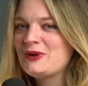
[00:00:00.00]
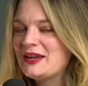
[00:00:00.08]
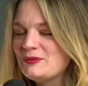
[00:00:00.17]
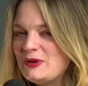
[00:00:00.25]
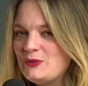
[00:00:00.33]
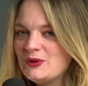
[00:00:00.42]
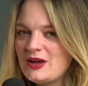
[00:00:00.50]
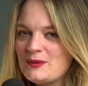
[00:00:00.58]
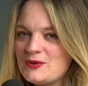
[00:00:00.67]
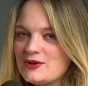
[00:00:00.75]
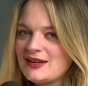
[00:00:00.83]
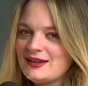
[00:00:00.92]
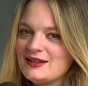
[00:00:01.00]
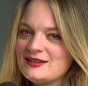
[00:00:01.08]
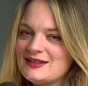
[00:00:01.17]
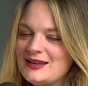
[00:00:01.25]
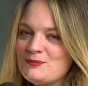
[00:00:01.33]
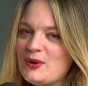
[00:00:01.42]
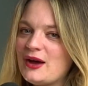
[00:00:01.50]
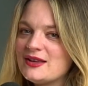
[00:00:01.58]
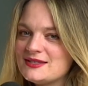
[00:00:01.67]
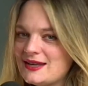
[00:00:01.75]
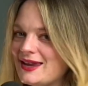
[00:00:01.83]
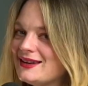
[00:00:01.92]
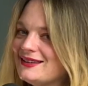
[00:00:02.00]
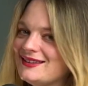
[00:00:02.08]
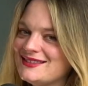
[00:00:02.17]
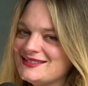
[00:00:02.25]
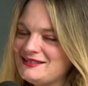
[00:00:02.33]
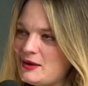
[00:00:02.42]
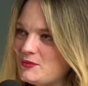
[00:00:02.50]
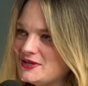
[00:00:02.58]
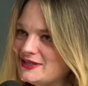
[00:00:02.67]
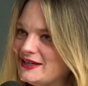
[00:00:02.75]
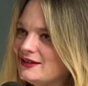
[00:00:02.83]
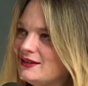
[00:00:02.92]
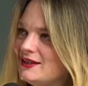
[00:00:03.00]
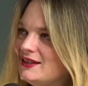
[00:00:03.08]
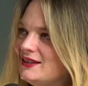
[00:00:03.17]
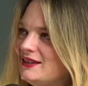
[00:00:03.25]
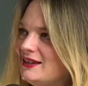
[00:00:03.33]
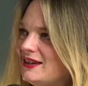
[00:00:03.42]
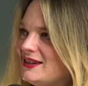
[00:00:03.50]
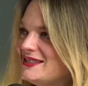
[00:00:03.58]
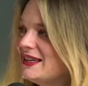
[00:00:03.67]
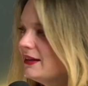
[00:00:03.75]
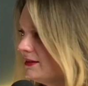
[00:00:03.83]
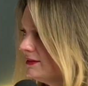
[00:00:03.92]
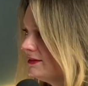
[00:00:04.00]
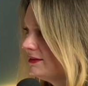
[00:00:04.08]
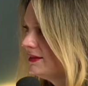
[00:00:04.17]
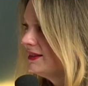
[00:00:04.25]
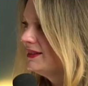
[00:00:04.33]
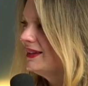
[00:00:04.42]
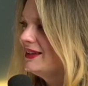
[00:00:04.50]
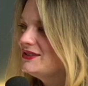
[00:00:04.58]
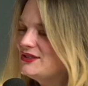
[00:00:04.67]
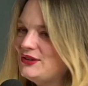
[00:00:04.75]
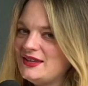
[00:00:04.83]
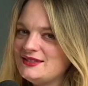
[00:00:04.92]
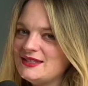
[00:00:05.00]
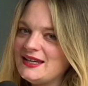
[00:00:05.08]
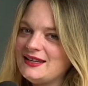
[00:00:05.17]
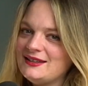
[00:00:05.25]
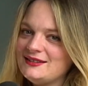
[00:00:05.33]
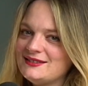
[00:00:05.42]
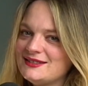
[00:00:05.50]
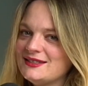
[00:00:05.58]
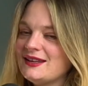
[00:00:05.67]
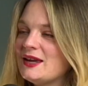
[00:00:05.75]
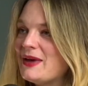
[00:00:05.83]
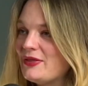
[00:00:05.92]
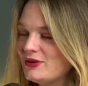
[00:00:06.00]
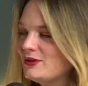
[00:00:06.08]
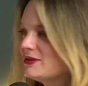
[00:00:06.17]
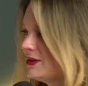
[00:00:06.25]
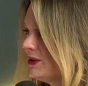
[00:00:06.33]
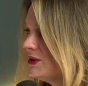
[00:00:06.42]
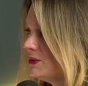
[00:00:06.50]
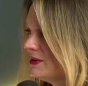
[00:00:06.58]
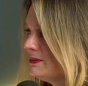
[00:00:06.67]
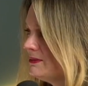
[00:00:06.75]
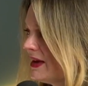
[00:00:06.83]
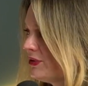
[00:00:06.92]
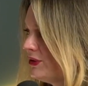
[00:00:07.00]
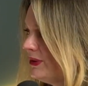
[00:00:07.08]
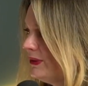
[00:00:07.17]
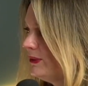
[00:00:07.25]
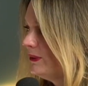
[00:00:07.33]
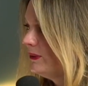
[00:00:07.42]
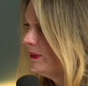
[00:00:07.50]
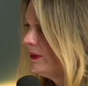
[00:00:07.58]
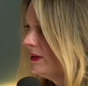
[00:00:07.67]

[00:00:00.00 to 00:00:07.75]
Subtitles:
regular people come on and impersonate a celebrity, a singer. And so they'd say, Tonight Matthew, because the host was Matthew.